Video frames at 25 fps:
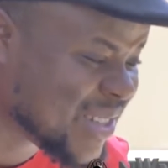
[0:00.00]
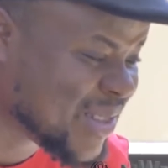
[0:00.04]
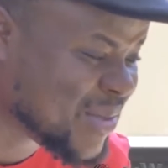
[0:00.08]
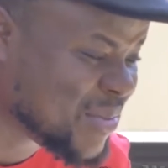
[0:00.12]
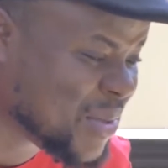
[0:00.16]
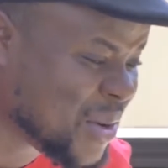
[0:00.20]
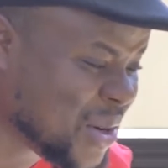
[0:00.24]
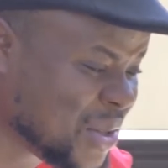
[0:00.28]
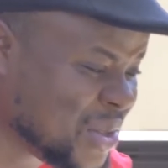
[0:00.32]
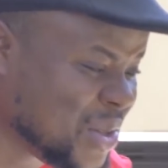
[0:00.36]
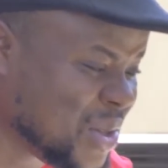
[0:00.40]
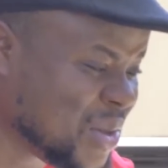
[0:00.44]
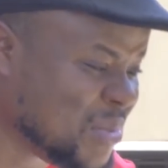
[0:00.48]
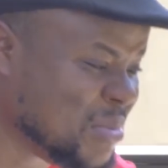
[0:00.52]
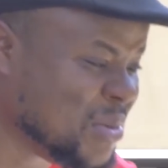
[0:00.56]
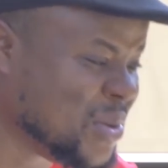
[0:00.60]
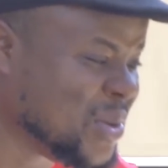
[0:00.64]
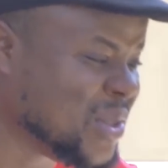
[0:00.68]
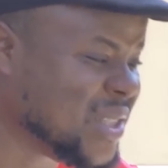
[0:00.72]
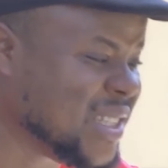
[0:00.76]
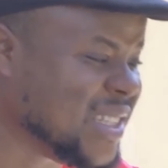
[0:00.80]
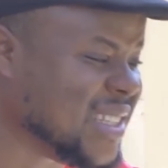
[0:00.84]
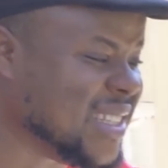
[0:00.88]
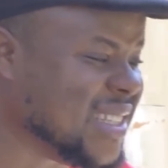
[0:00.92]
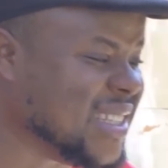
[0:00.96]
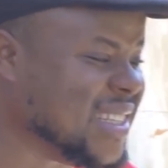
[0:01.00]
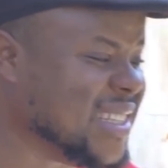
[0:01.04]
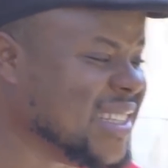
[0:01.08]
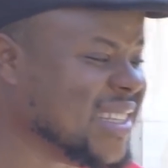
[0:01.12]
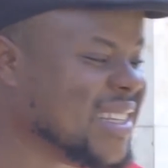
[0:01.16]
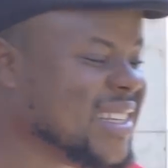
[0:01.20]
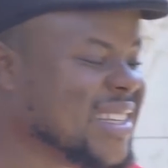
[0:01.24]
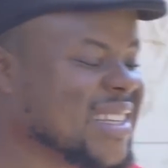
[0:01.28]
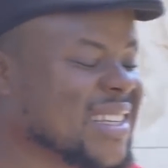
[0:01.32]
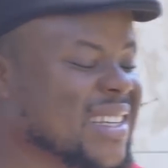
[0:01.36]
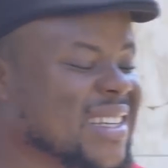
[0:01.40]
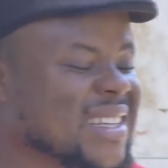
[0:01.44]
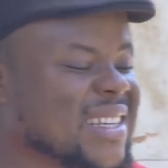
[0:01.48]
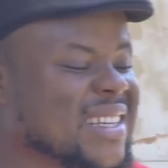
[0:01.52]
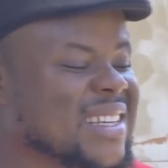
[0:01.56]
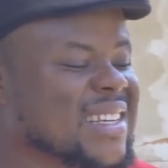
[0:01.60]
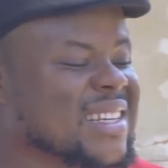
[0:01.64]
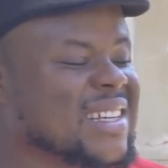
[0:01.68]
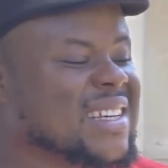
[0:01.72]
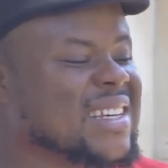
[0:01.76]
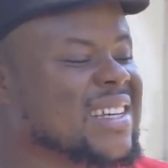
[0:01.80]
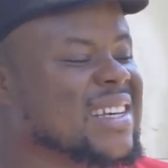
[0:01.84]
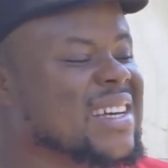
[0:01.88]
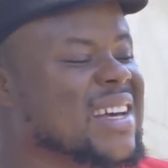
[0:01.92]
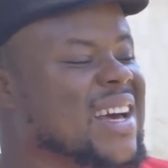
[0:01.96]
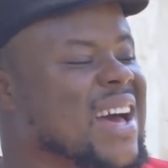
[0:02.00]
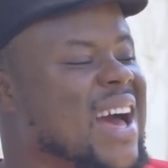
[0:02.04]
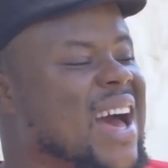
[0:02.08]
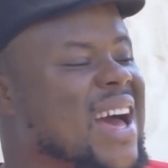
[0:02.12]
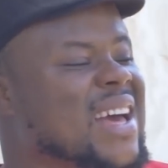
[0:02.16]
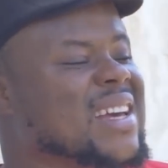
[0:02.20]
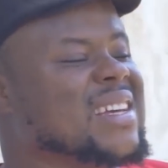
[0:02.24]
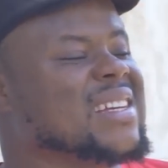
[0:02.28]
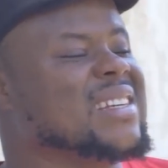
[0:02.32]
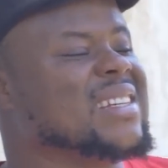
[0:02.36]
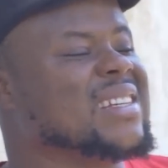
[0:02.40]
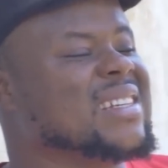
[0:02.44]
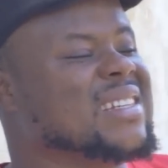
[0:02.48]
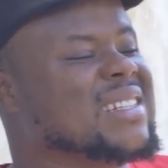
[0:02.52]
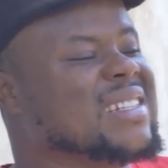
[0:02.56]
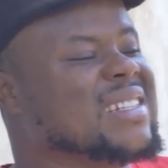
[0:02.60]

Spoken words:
Boss of booty. Hey!